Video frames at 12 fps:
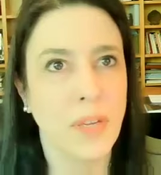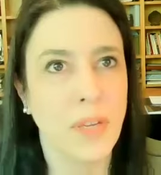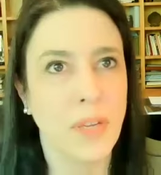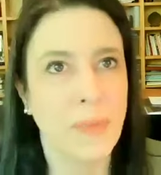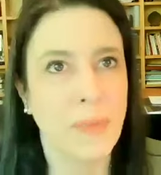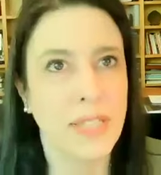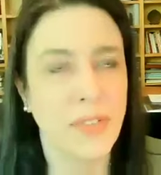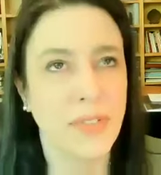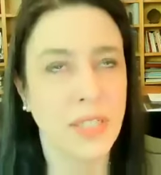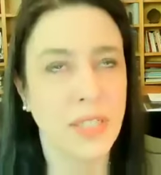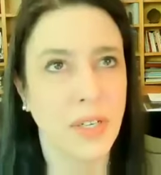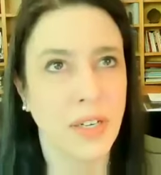mean, there definitely
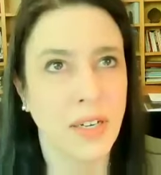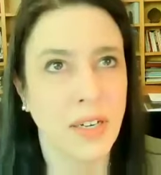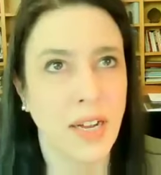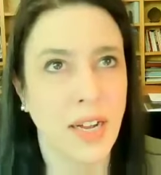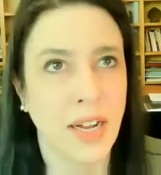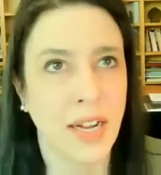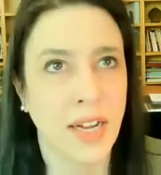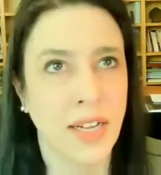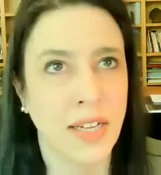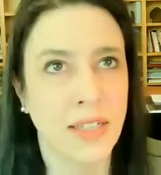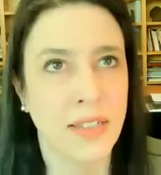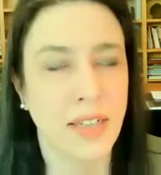were,
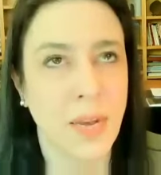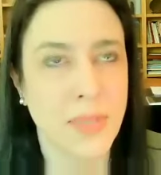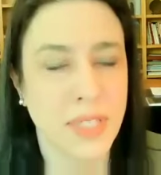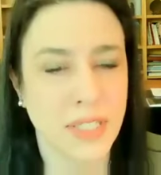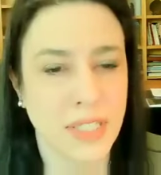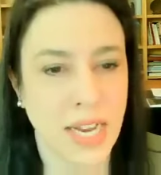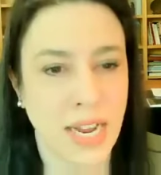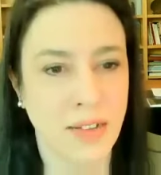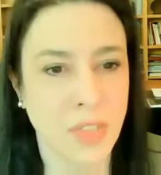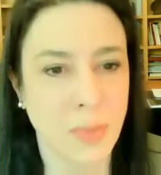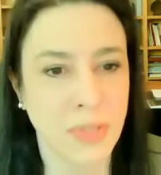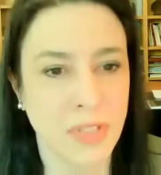ups and
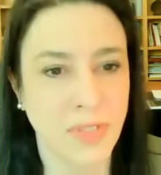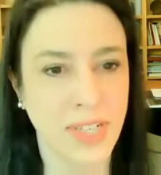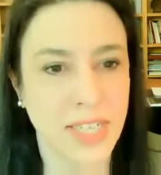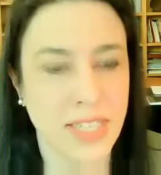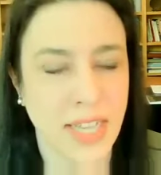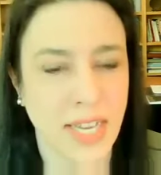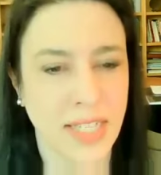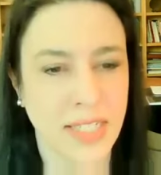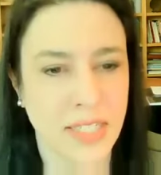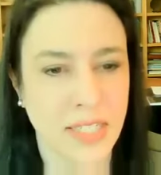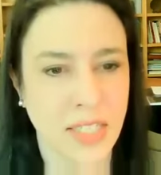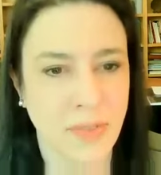downs, but it was very exciting
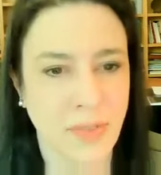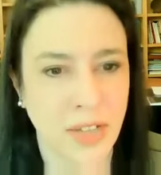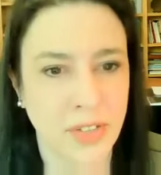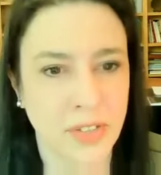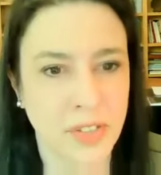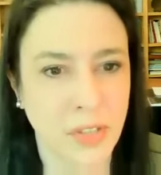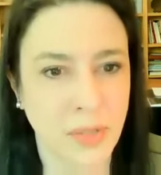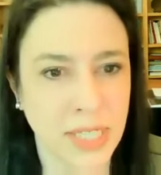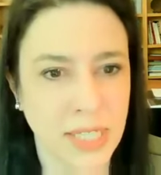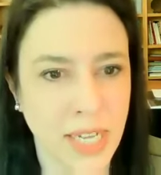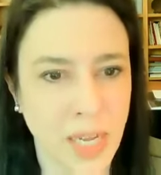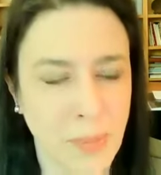to see the value
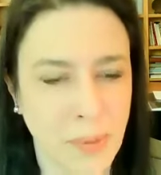going up.